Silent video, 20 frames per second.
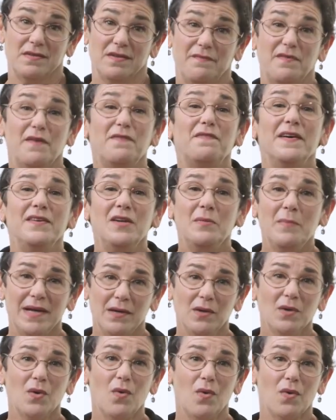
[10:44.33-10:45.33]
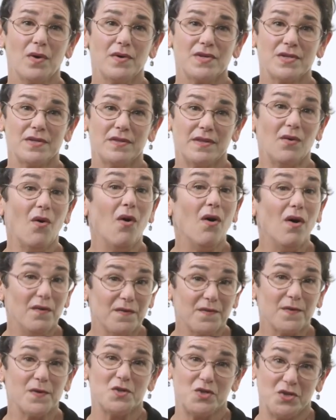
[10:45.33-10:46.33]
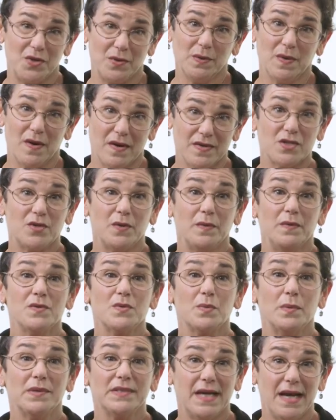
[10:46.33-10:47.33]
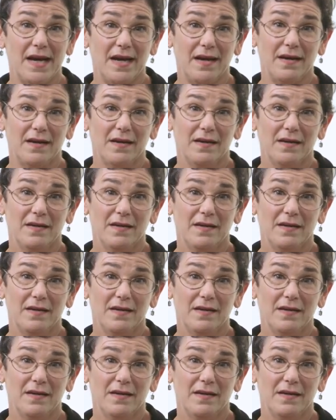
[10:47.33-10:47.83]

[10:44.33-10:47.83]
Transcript: of a fundamental course that all first-year law students will take.